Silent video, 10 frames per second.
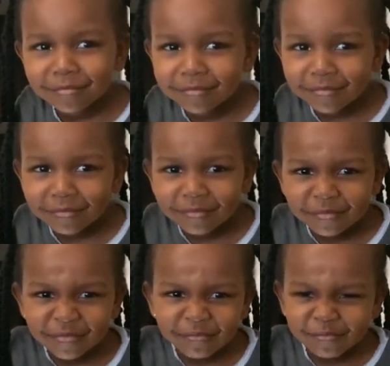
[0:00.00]
Your hair is
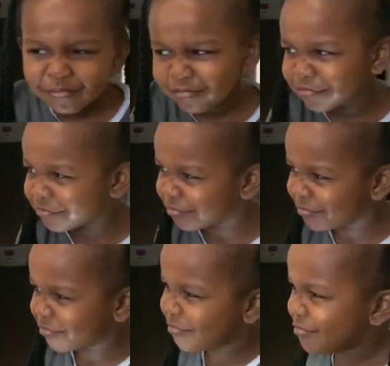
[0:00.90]
beautiful. It's
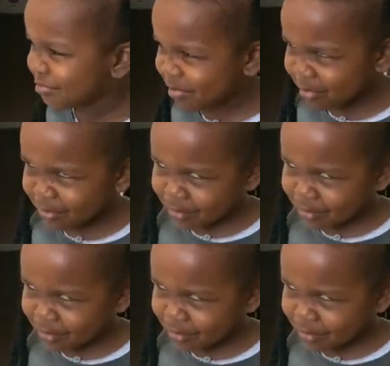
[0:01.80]
beautiful.